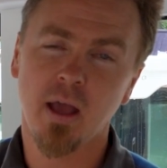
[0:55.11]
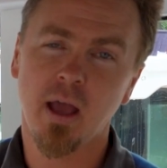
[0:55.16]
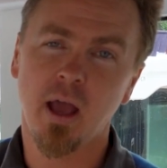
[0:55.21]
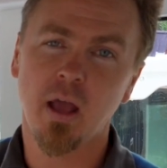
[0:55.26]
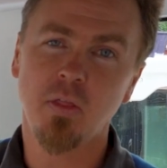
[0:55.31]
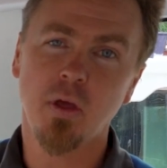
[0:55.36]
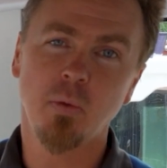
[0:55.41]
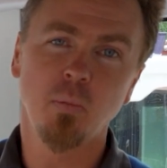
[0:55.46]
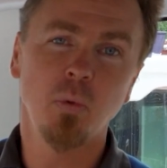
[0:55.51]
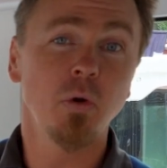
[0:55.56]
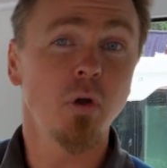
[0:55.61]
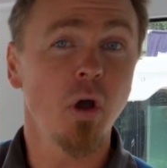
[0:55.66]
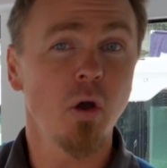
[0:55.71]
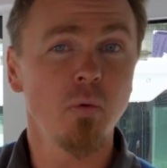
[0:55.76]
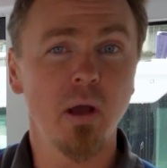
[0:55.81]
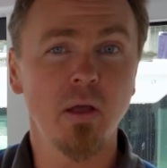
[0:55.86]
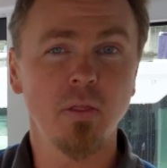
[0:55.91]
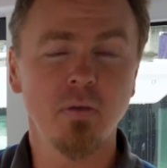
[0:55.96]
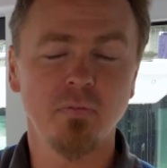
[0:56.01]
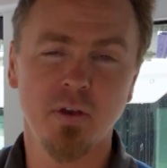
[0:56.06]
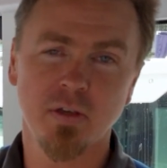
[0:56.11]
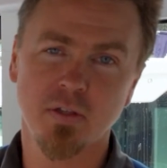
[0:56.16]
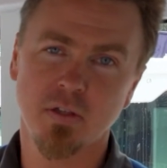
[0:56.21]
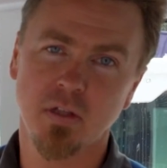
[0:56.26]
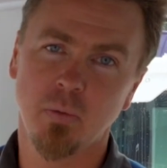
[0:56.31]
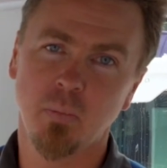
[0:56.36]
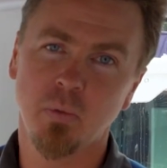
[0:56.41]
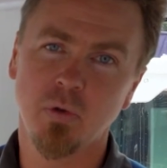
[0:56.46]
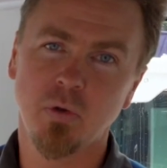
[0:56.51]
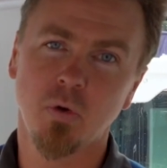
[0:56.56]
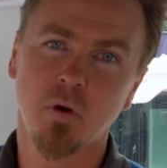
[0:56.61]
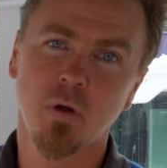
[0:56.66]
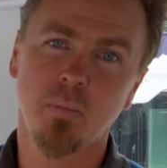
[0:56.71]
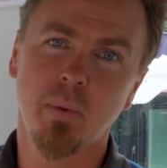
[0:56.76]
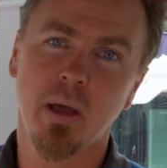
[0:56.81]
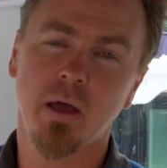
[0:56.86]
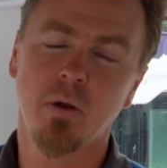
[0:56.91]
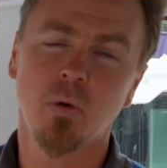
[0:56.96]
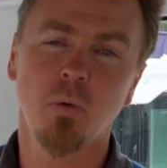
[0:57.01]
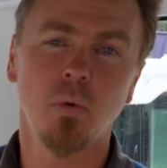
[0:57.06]
And then we'll go around the vessel and we'll talk
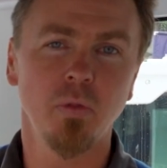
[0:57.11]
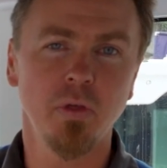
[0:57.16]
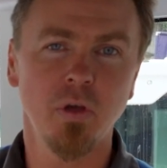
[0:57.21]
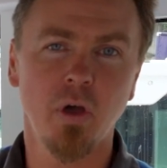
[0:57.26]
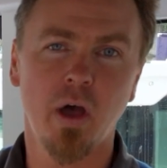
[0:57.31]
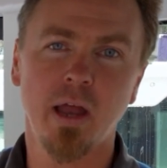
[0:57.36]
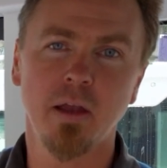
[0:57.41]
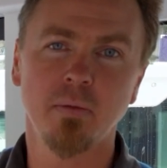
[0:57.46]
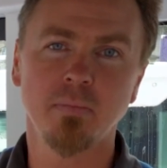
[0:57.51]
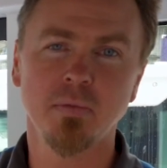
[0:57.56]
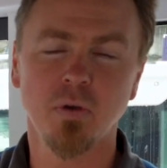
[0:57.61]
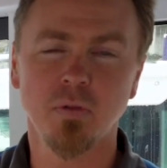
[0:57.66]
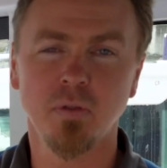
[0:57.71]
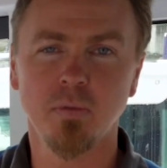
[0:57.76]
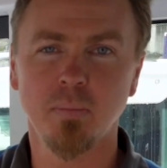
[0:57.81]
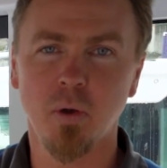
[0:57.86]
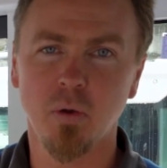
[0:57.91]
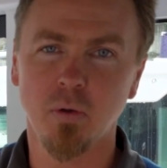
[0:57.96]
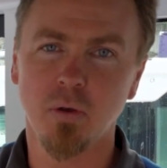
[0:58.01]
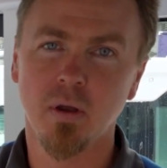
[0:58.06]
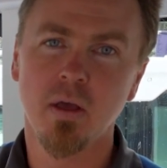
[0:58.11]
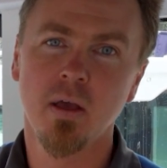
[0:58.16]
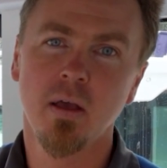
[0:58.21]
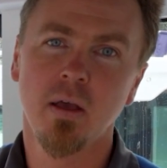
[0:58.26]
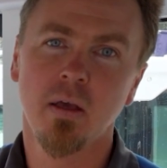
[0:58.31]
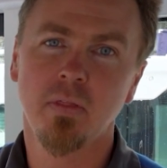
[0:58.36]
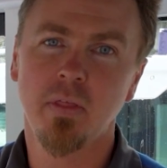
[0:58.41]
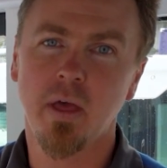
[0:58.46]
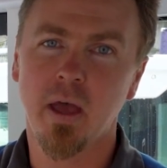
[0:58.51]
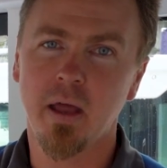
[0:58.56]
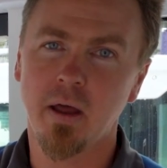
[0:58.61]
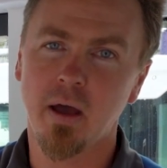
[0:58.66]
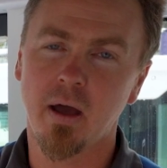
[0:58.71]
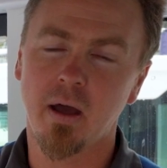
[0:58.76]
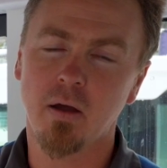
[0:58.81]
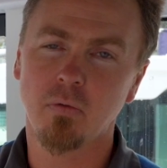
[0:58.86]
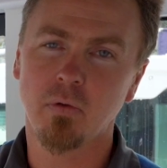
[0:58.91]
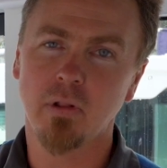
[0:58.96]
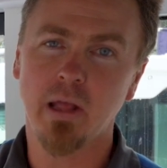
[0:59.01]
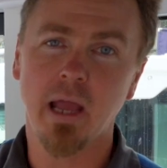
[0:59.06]
about all the items on the boat that
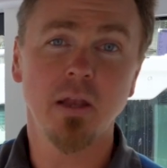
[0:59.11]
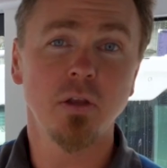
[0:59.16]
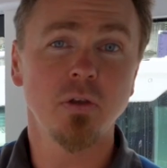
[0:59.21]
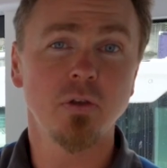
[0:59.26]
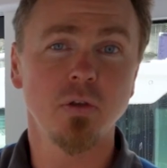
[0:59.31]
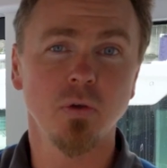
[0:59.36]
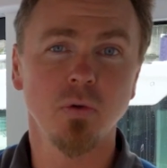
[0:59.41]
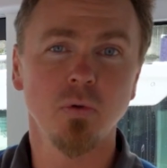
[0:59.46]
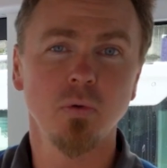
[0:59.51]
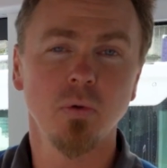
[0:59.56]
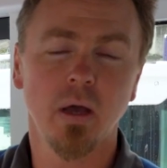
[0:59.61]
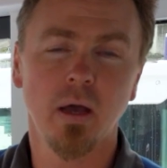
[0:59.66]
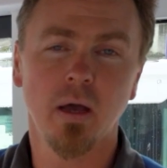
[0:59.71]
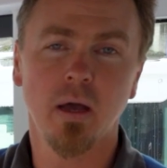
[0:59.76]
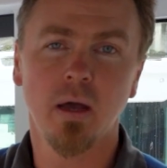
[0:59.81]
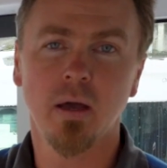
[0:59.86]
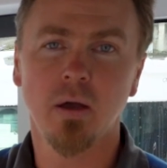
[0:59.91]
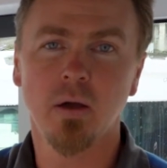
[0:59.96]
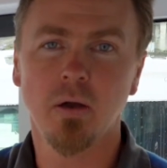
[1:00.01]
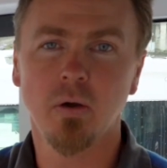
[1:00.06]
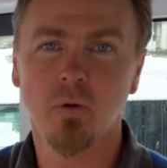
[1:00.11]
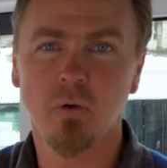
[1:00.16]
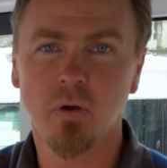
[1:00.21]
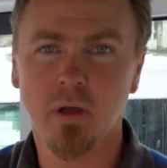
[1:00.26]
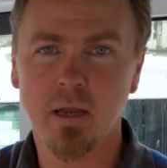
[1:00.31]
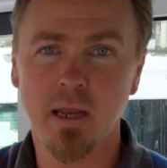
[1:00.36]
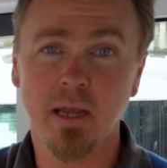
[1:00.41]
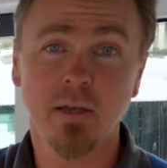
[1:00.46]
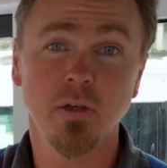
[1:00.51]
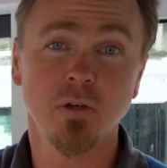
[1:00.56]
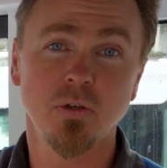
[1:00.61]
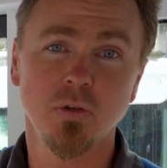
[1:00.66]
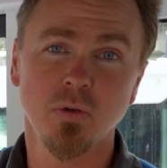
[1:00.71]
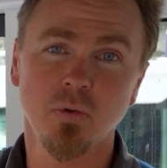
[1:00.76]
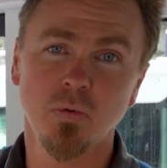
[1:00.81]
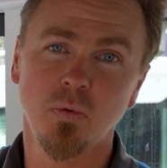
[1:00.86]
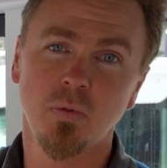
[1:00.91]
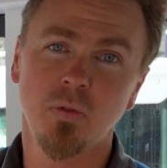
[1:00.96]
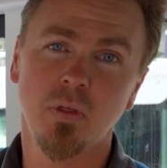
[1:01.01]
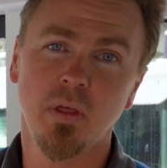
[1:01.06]
are related to or connected
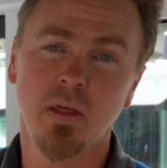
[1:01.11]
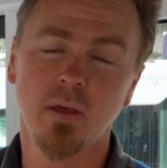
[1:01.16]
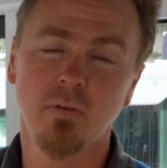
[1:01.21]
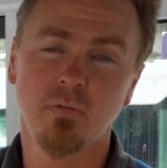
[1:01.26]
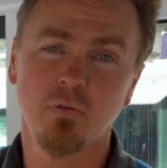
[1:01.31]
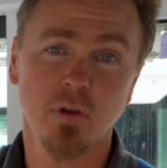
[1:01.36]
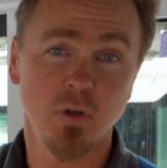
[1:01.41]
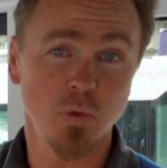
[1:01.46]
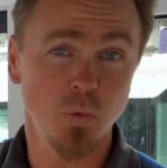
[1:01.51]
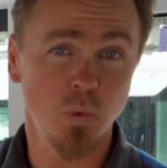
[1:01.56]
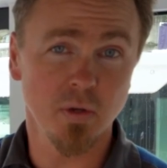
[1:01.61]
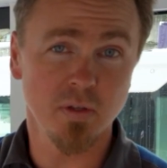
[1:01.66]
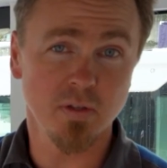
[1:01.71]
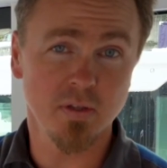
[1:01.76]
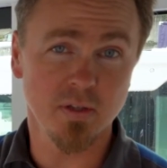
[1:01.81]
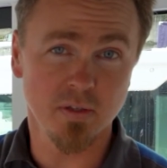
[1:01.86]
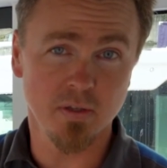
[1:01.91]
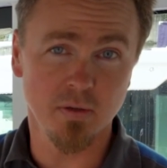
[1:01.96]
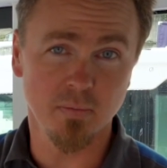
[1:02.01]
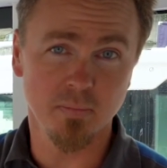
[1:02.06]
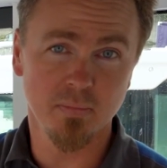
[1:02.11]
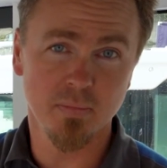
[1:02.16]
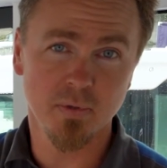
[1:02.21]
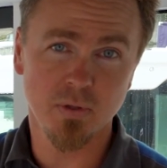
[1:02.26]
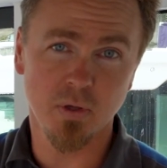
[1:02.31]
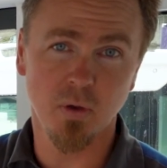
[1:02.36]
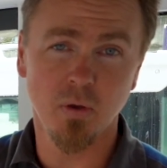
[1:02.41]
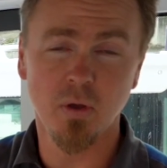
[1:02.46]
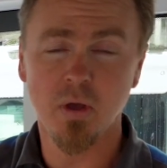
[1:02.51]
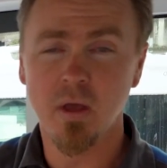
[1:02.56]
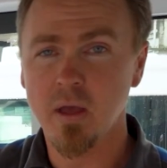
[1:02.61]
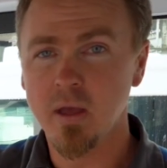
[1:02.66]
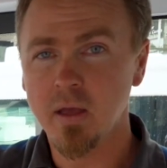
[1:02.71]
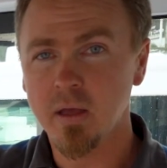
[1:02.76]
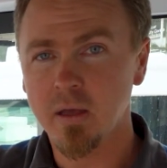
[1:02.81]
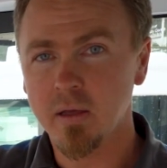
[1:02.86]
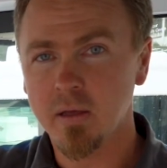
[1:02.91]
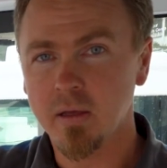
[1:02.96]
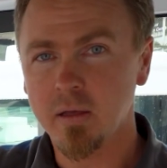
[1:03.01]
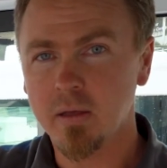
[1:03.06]
to the freshwater system. So
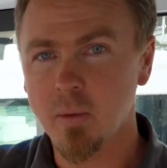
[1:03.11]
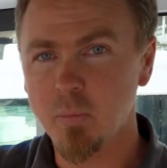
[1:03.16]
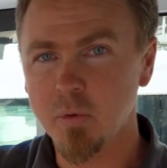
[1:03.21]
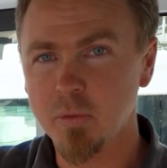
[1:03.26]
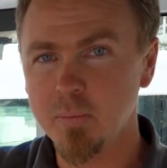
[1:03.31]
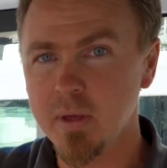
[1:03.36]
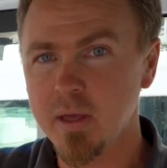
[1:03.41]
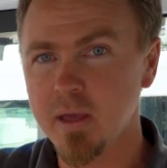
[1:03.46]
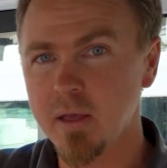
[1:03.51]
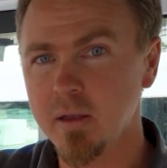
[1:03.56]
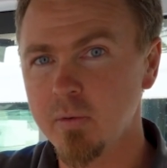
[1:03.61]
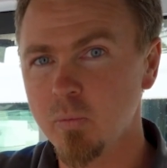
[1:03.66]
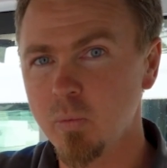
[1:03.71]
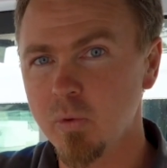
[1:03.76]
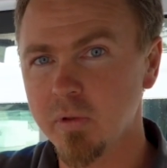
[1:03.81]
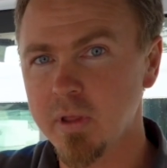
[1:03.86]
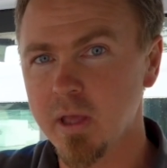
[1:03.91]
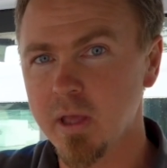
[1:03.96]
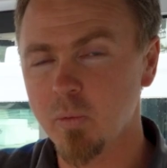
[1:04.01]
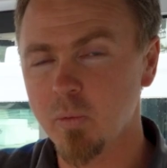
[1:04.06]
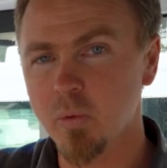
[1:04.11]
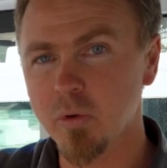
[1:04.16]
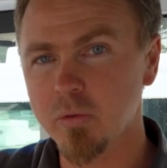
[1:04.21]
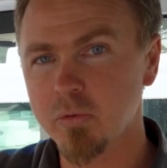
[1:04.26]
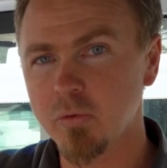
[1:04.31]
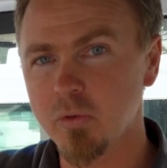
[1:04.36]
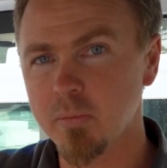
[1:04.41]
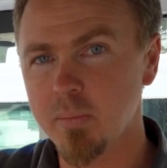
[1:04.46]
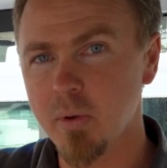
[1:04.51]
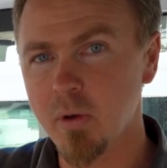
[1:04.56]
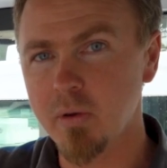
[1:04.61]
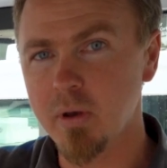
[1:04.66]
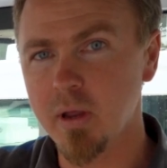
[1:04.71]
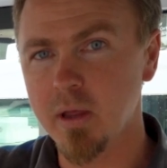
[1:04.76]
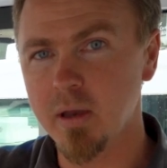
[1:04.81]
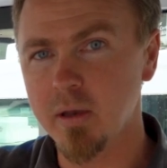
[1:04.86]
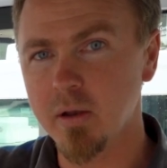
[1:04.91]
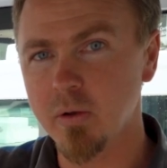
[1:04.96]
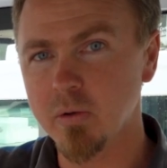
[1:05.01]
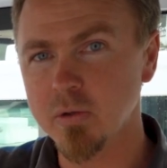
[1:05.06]
come with me and we'll walk through the boat
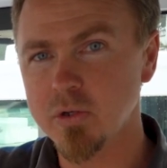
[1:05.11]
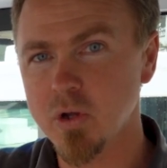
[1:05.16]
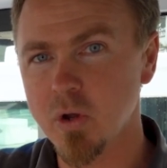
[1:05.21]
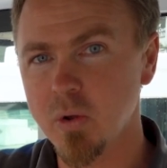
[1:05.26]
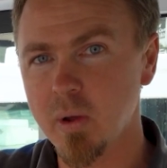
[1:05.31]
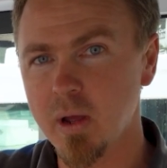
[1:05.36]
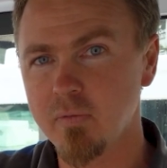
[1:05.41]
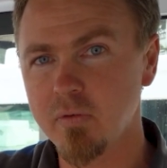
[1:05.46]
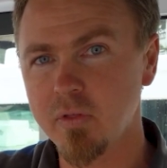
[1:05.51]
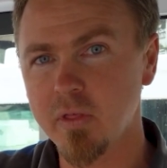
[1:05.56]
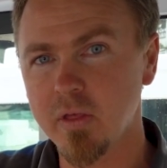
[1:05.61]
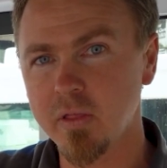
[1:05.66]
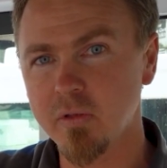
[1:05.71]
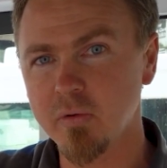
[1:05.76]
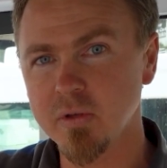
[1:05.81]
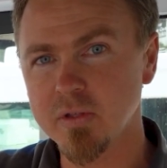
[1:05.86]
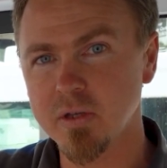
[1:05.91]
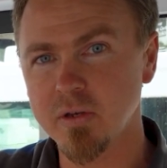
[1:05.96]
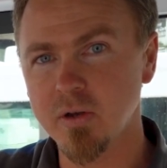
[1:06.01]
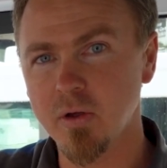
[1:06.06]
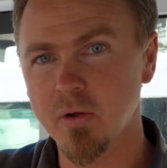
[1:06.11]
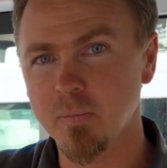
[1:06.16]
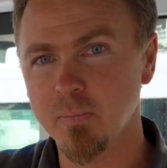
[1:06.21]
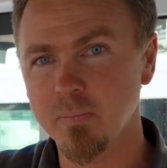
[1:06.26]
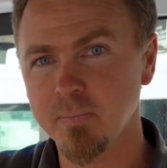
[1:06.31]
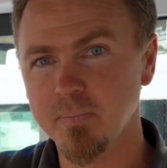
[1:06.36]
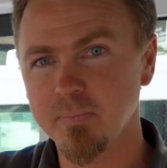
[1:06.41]
and I'll show you everything there is to know.